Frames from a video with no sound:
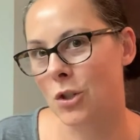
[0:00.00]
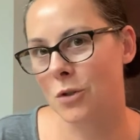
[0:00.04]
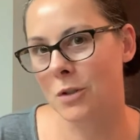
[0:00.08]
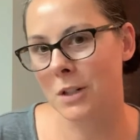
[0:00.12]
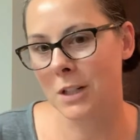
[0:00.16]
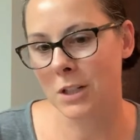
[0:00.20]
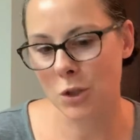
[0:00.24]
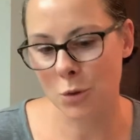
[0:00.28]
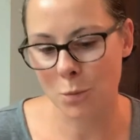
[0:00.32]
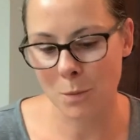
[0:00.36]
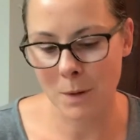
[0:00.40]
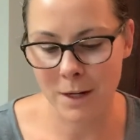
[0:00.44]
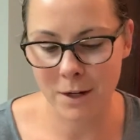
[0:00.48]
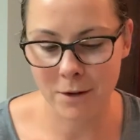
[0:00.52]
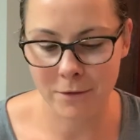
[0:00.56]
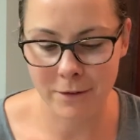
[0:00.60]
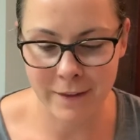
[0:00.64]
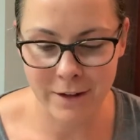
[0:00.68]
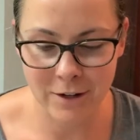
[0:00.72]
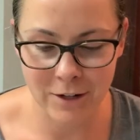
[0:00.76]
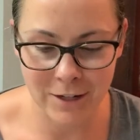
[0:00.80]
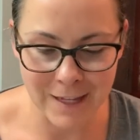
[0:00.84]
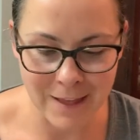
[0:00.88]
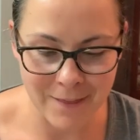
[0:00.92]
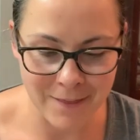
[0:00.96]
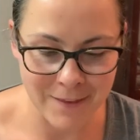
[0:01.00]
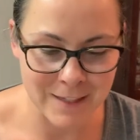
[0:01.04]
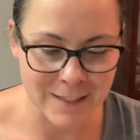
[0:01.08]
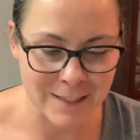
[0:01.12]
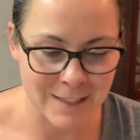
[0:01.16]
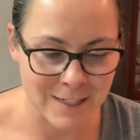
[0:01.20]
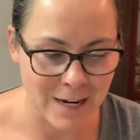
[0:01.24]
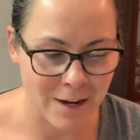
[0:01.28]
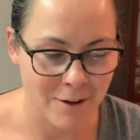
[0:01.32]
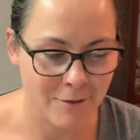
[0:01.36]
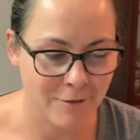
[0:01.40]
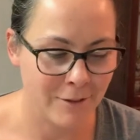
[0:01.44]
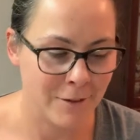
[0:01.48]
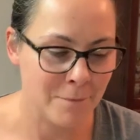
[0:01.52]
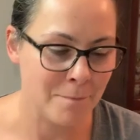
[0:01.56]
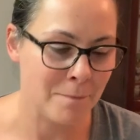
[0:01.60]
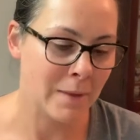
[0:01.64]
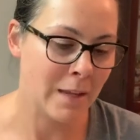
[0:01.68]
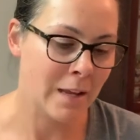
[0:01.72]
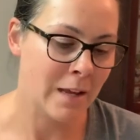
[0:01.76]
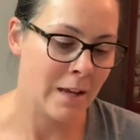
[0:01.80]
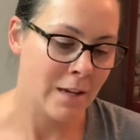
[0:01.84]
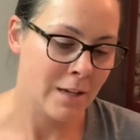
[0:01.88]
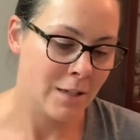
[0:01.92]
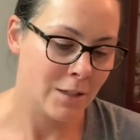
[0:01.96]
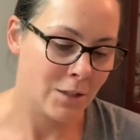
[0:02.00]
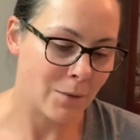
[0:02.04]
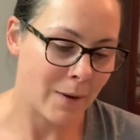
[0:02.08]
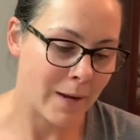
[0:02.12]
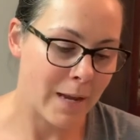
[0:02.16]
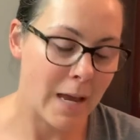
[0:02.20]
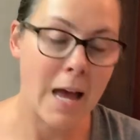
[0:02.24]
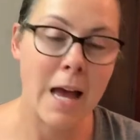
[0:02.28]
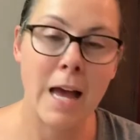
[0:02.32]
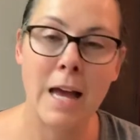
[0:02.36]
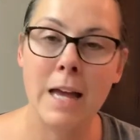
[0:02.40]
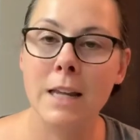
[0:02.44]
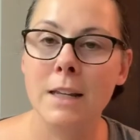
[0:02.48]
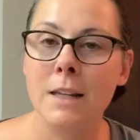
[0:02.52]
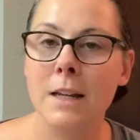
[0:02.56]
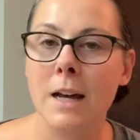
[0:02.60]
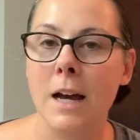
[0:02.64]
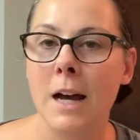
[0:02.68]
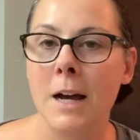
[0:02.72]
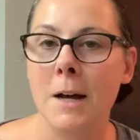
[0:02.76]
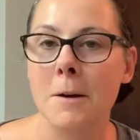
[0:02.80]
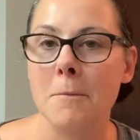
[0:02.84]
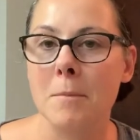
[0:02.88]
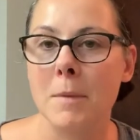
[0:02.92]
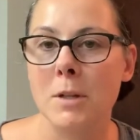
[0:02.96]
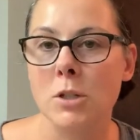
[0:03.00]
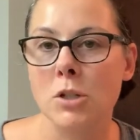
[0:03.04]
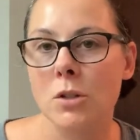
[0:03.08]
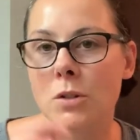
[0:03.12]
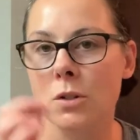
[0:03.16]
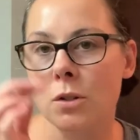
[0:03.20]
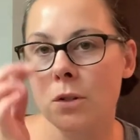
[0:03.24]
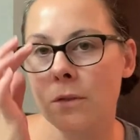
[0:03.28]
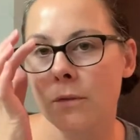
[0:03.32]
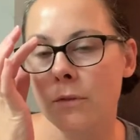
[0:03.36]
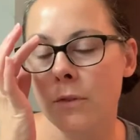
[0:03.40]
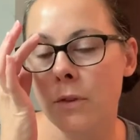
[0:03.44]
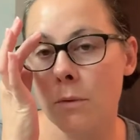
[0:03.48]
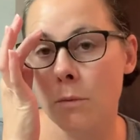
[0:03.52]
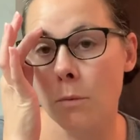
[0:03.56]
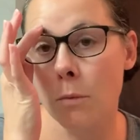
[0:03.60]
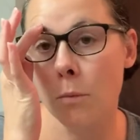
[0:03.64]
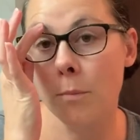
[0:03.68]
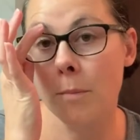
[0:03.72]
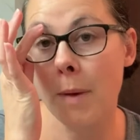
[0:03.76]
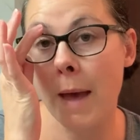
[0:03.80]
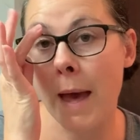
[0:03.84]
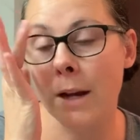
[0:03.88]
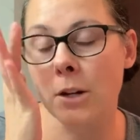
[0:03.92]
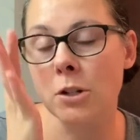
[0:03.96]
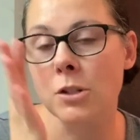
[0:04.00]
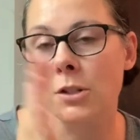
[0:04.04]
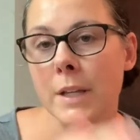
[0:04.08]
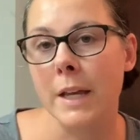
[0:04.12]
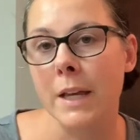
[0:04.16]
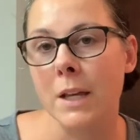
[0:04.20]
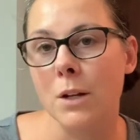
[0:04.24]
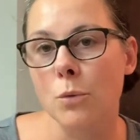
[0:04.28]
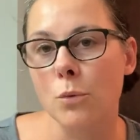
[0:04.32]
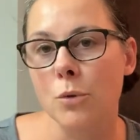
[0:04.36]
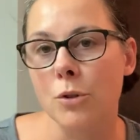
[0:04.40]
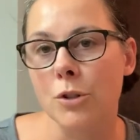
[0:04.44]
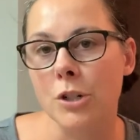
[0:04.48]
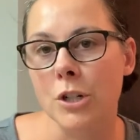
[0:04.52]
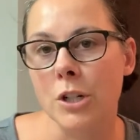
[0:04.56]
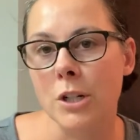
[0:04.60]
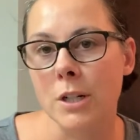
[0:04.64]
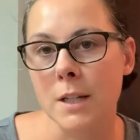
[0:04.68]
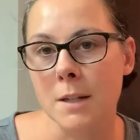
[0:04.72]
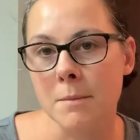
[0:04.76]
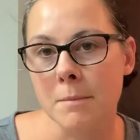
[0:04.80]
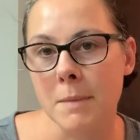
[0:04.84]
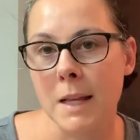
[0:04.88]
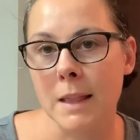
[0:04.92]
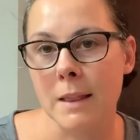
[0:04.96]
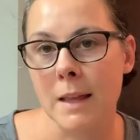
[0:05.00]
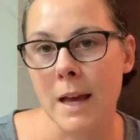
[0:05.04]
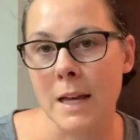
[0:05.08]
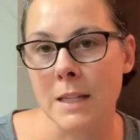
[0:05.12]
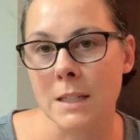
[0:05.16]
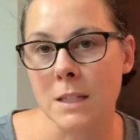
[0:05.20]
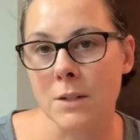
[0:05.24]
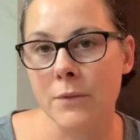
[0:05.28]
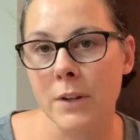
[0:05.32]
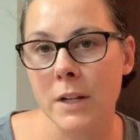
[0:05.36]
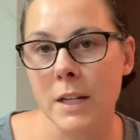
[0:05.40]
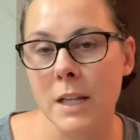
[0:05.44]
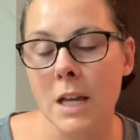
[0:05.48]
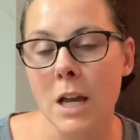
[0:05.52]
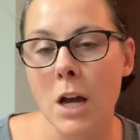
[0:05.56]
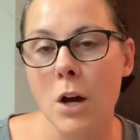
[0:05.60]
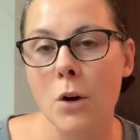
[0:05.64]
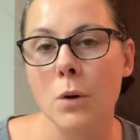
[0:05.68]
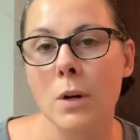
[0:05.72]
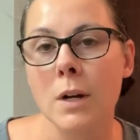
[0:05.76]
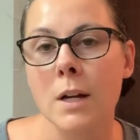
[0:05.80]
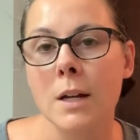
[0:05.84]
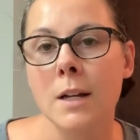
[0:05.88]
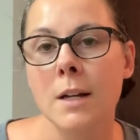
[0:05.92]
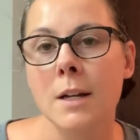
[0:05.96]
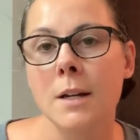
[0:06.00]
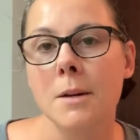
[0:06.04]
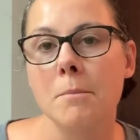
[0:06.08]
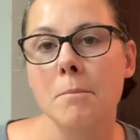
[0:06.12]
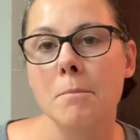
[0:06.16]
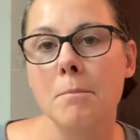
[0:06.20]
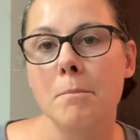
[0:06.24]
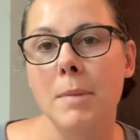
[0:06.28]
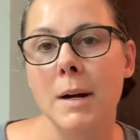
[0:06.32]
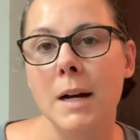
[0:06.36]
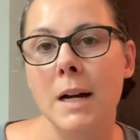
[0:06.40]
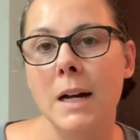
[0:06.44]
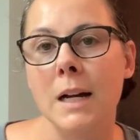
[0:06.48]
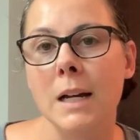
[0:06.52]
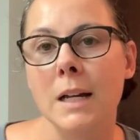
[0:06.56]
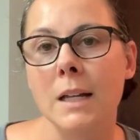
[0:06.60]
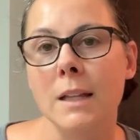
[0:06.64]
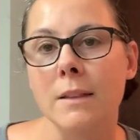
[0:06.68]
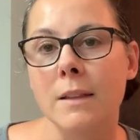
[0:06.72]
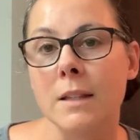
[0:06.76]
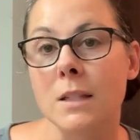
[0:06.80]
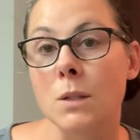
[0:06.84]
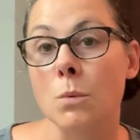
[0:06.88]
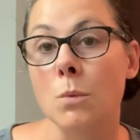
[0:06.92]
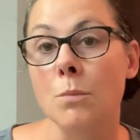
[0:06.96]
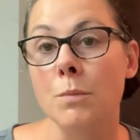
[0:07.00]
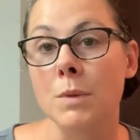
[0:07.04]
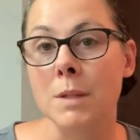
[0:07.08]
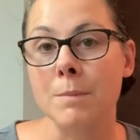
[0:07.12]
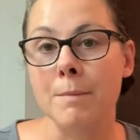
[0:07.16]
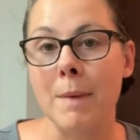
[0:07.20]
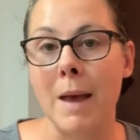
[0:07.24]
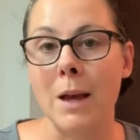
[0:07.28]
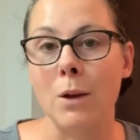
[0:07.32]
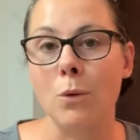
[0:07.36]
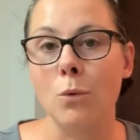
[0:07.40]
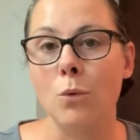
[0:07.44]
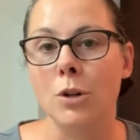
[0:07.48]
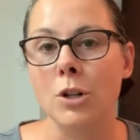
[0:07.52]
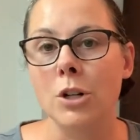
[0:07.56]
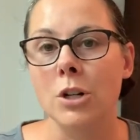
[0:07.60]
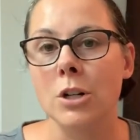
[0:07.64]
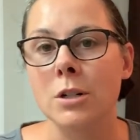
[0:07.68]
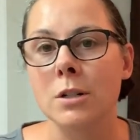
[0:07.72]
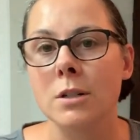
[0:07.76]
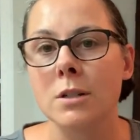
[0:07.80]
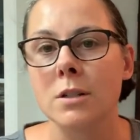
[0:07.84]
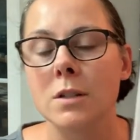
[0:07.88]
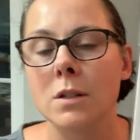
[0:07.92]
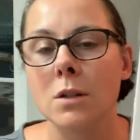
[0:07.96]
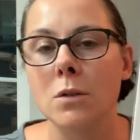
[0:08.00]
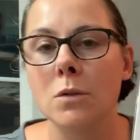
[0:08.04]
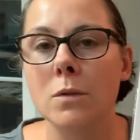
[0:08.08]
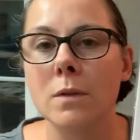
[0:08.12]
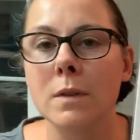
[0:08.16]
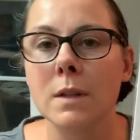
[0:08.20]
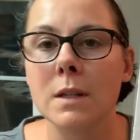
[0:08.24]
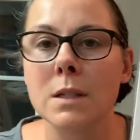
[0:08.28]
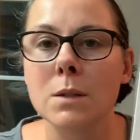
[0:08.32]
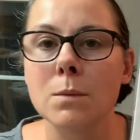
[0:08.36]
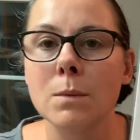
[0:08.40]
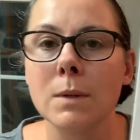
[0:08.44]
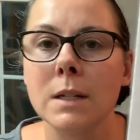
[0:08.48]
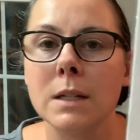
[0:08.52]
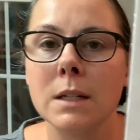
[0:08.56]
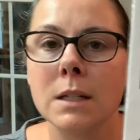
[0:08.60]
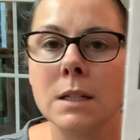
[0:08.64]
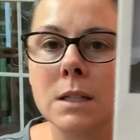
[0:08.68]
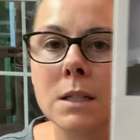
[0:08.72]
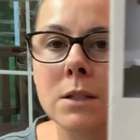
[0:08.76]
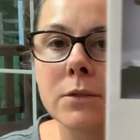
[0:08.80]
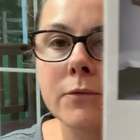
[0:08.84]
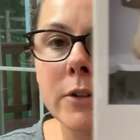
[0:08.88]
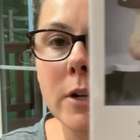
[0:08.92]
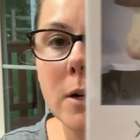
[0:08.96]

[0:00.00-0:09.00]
stretch way over there to get this stuff. So I had, um, I showed you a few patterns I had ordered in my last video, but this one was back ordered. So this one is